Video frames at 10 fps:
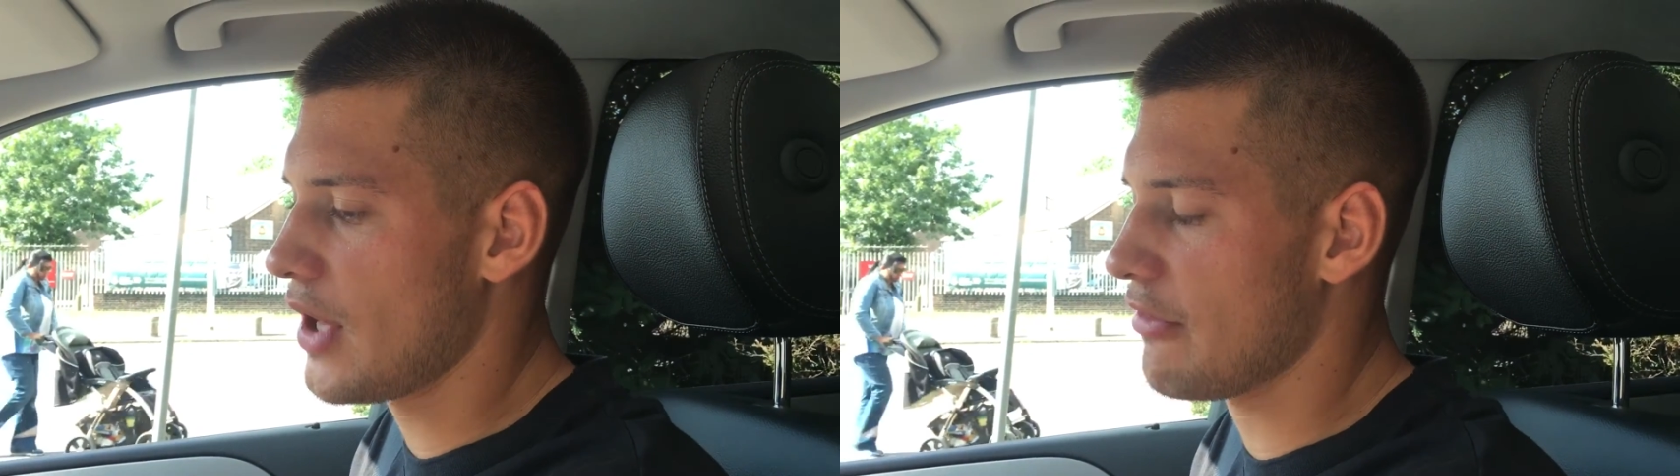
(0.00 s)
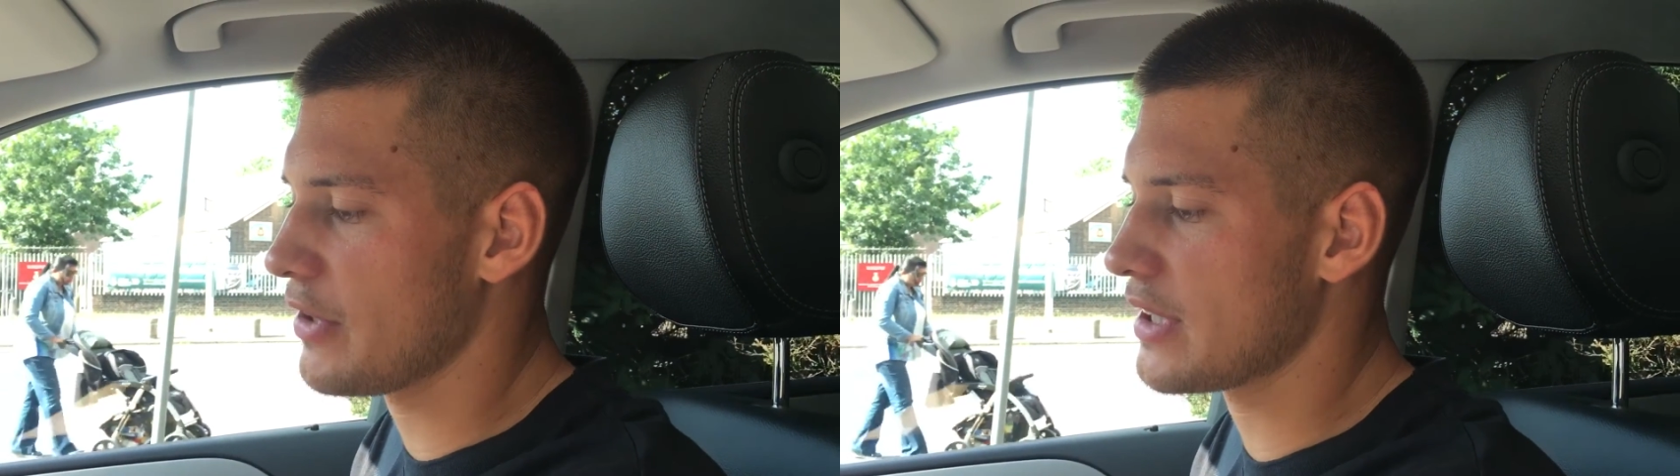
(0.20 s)

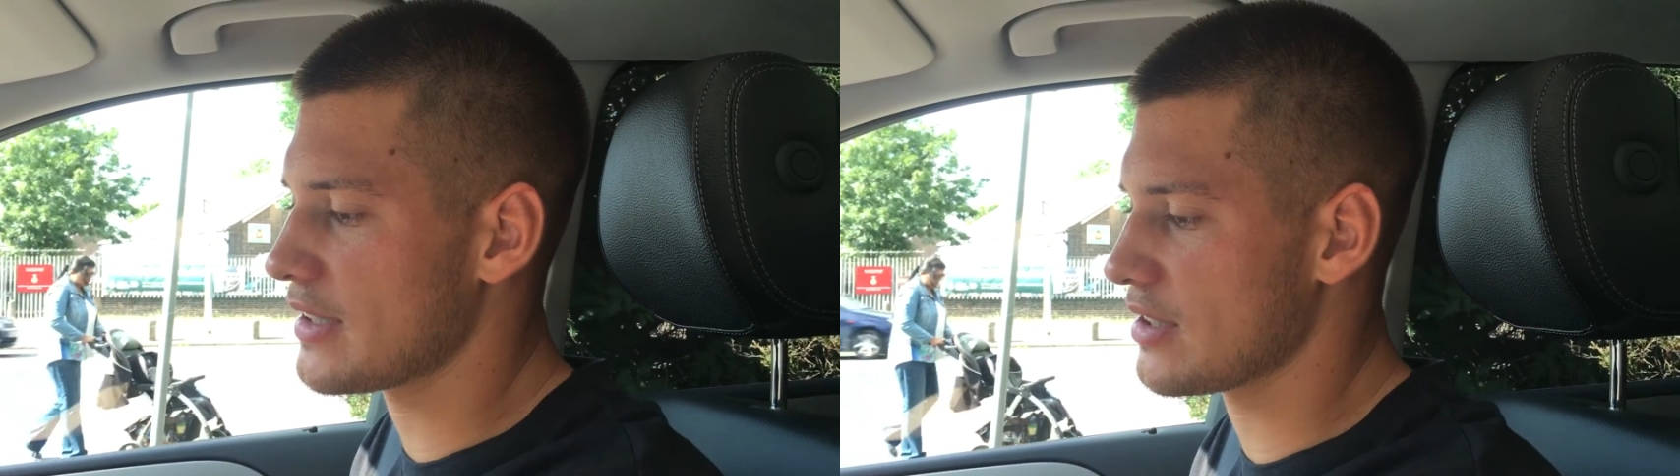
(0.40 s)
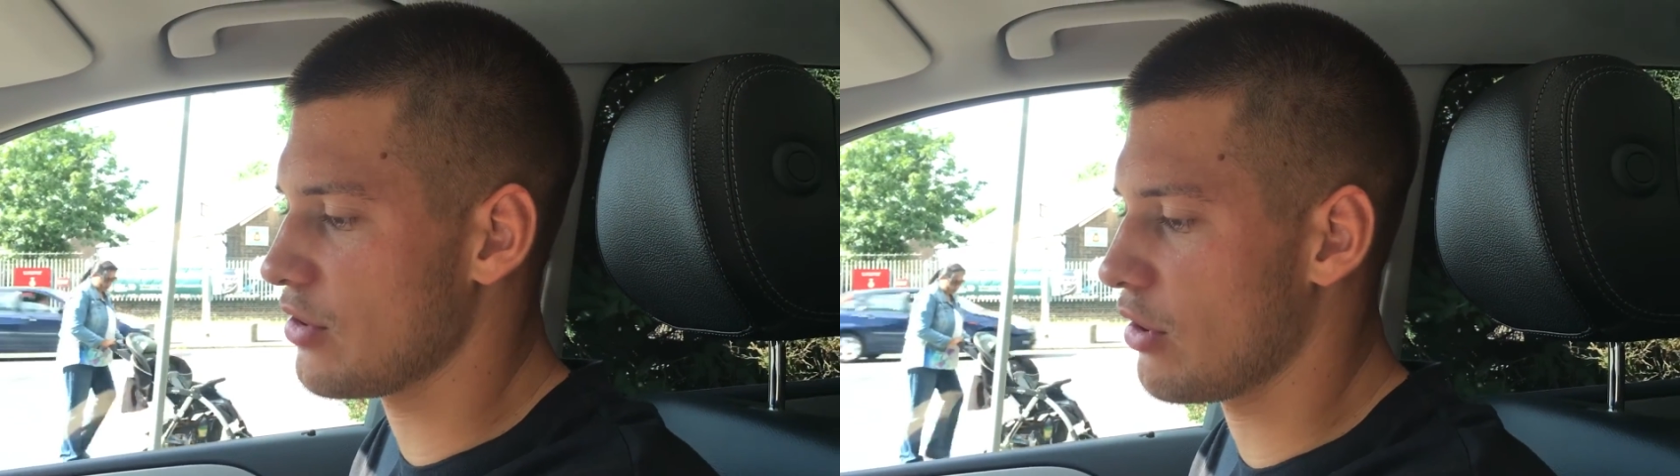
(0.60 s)
I think
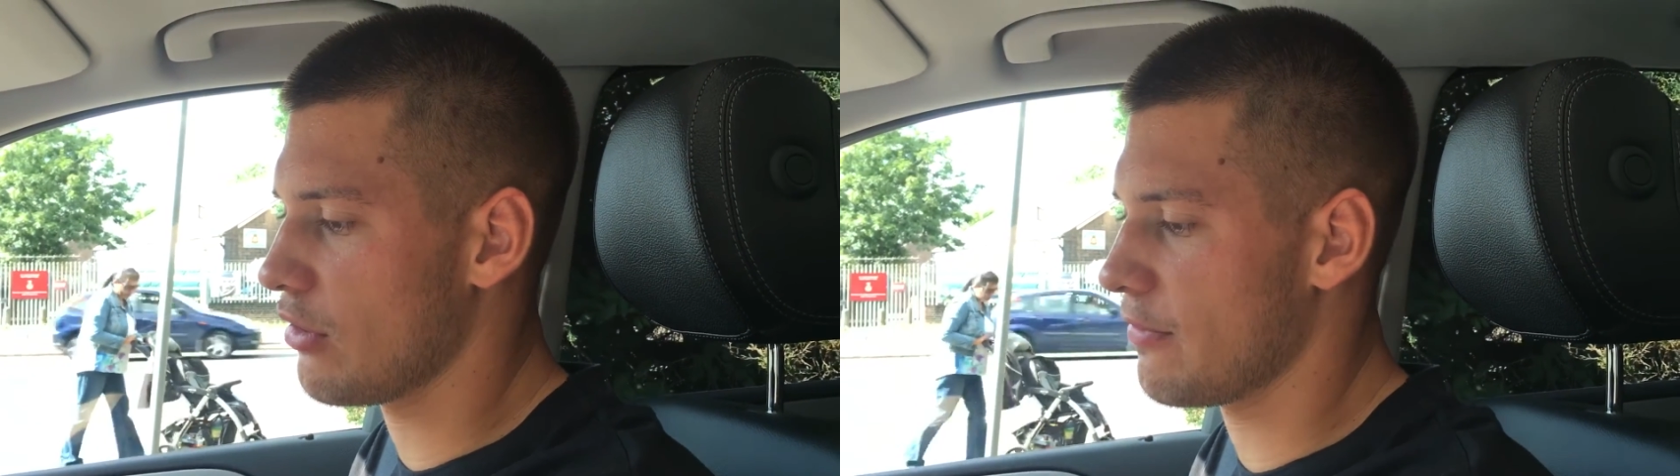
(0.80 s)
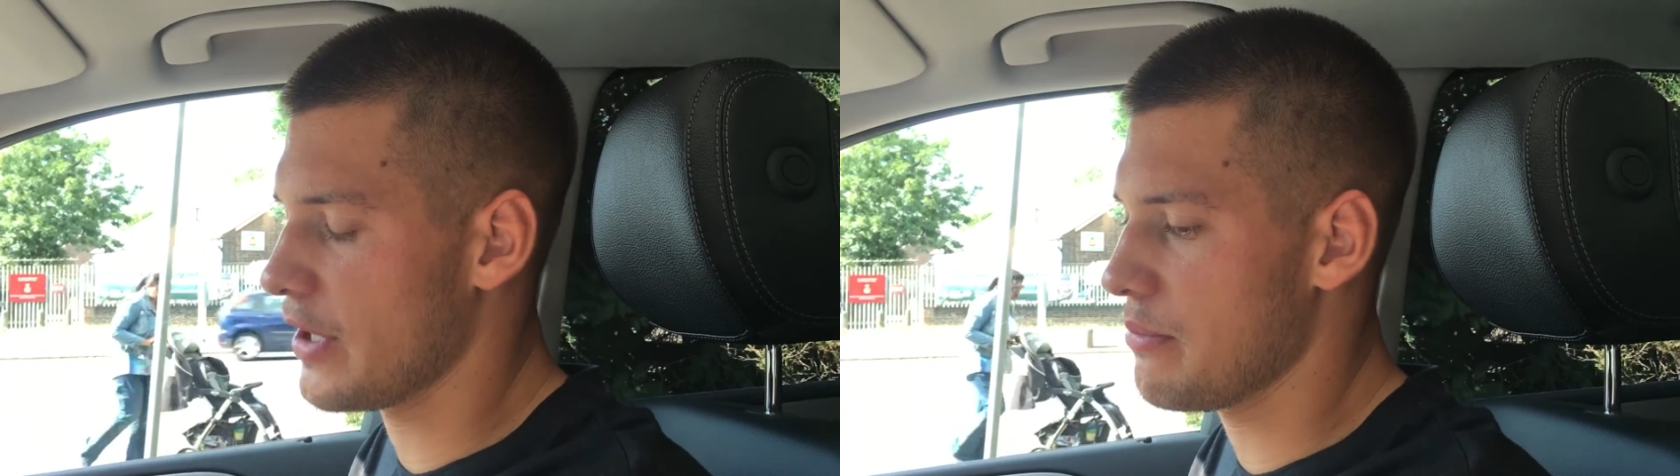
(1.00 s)
that's a
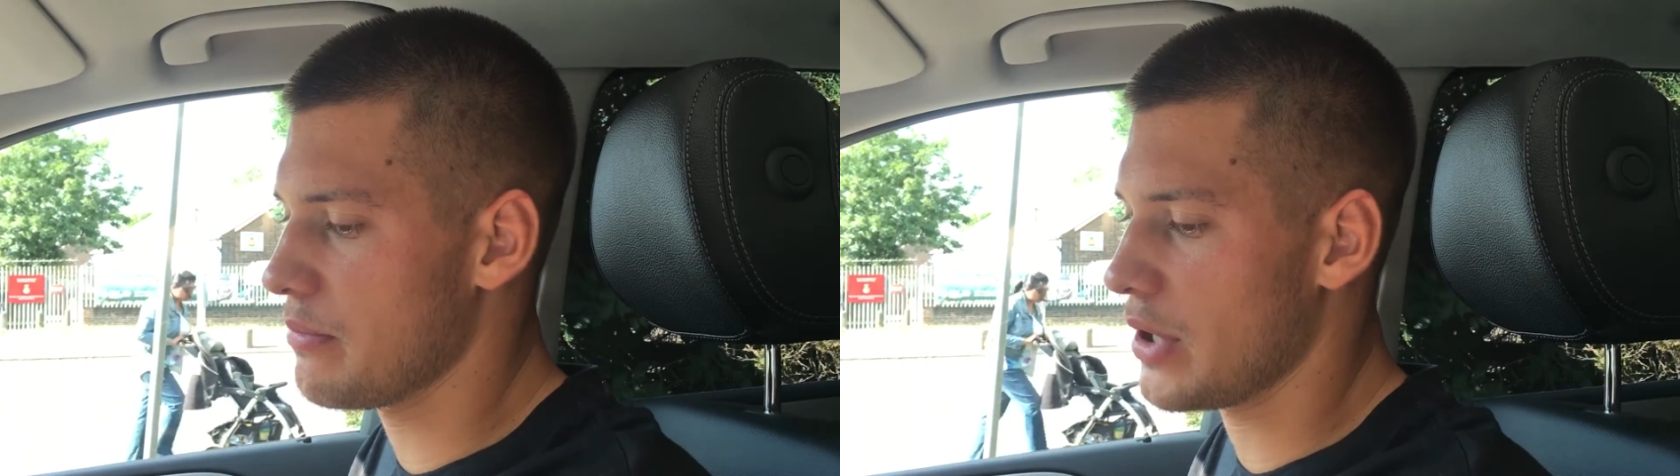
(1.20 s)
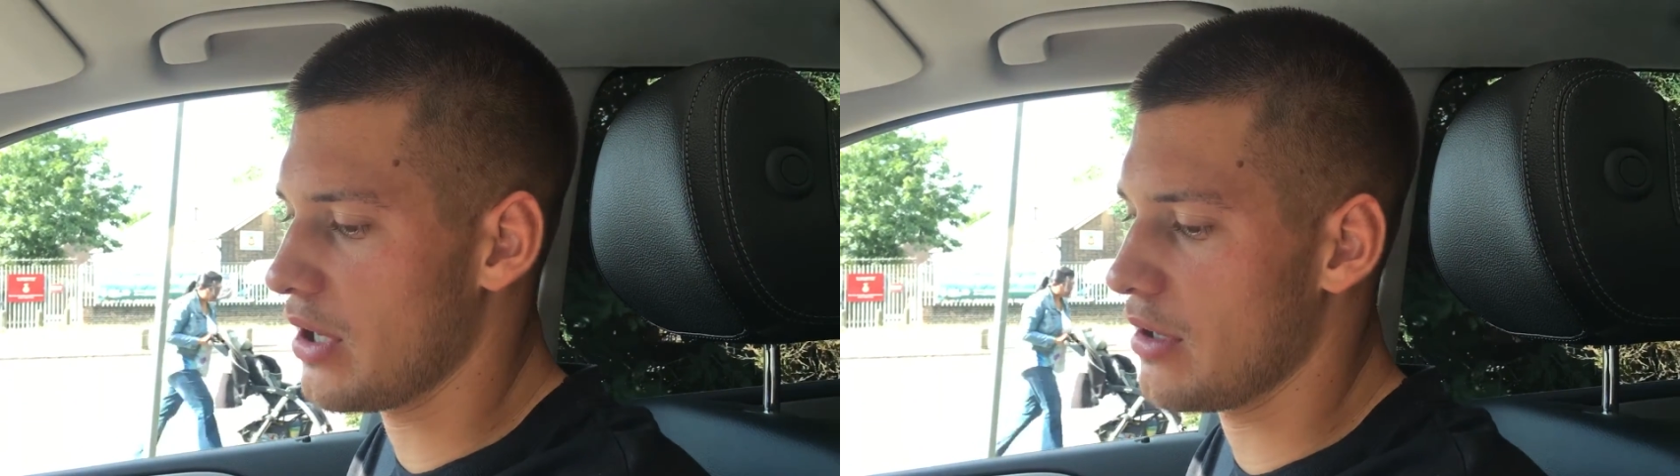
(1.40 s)
goal for
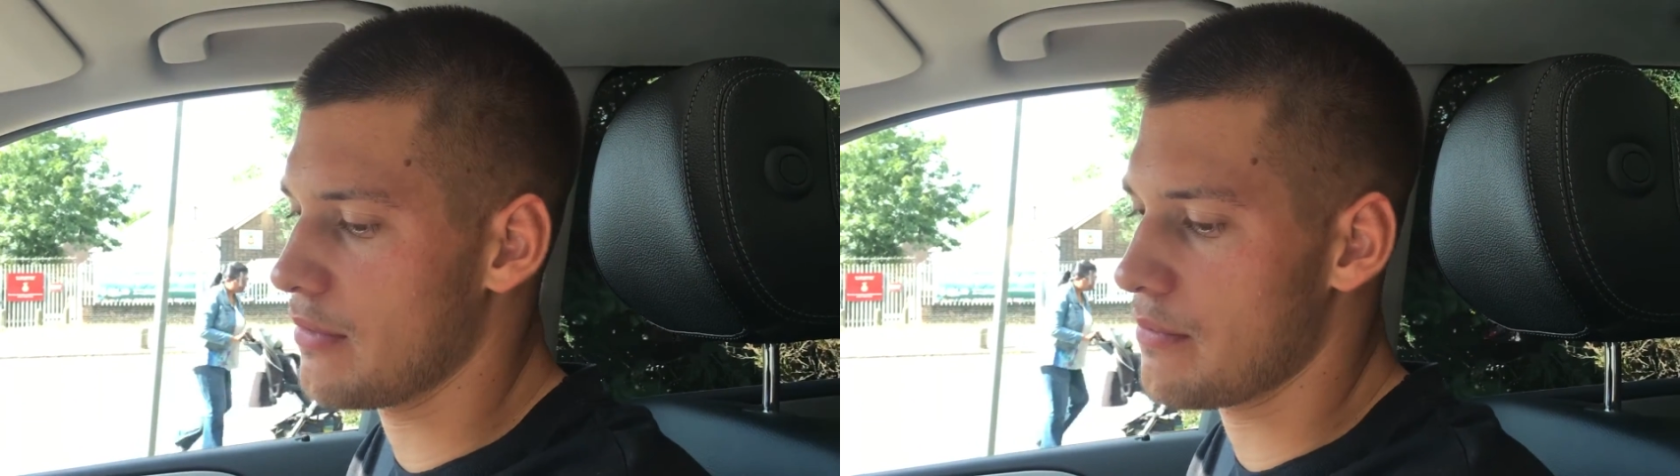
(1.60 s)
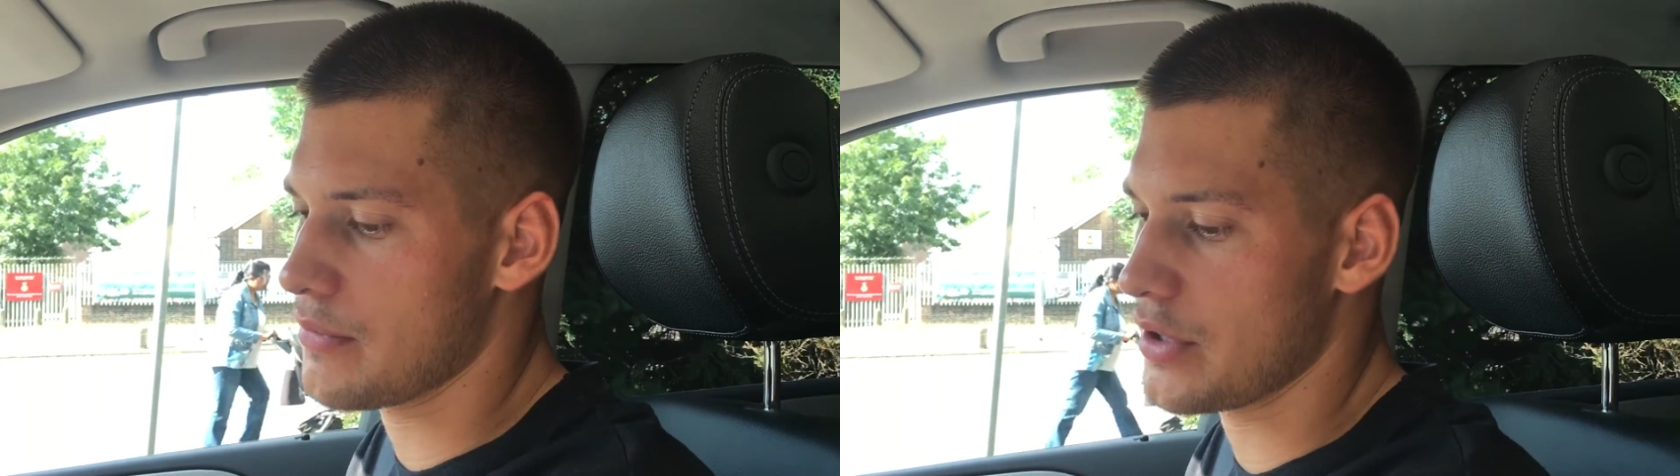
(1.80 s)
him, but
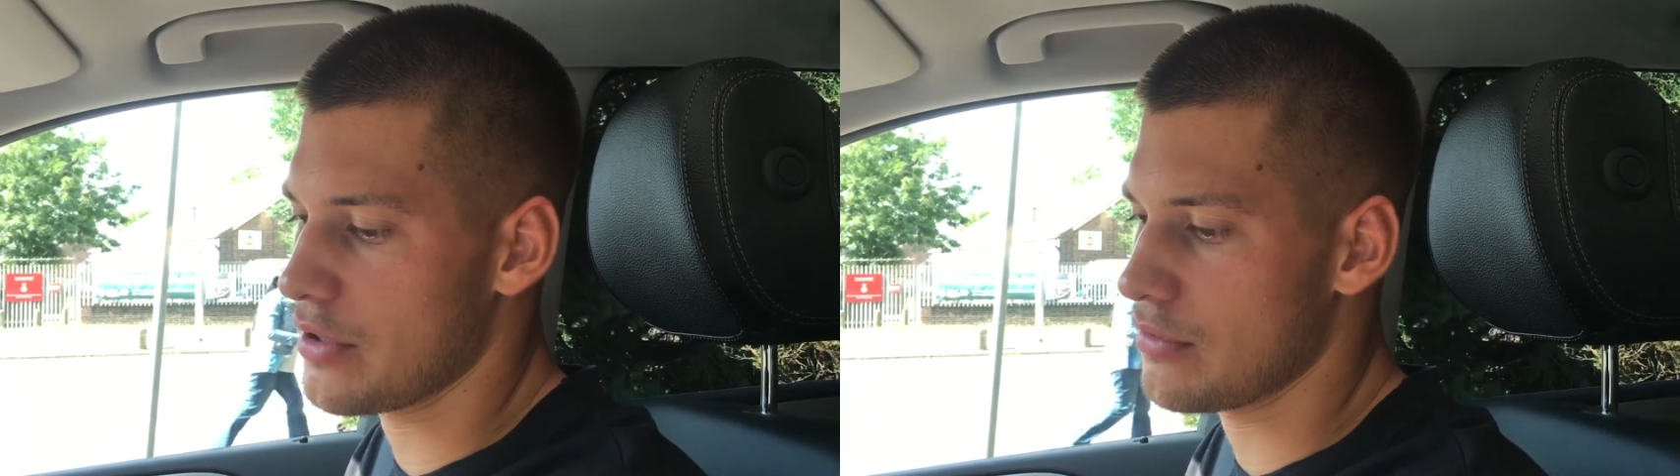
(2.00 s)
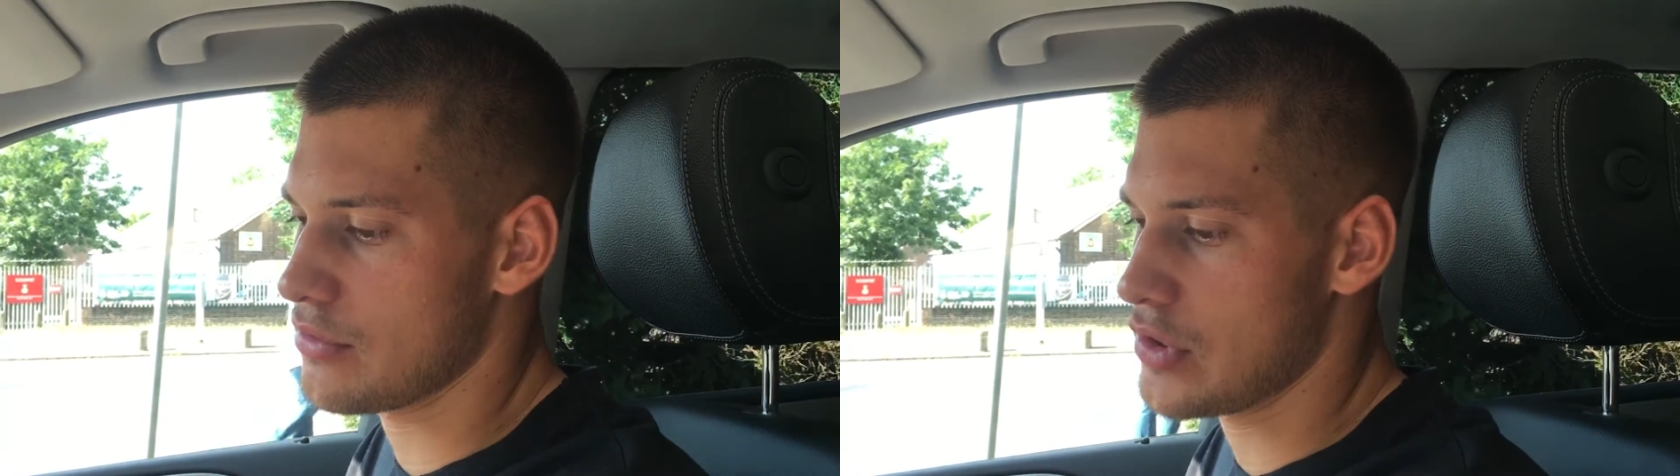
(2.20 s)
you know,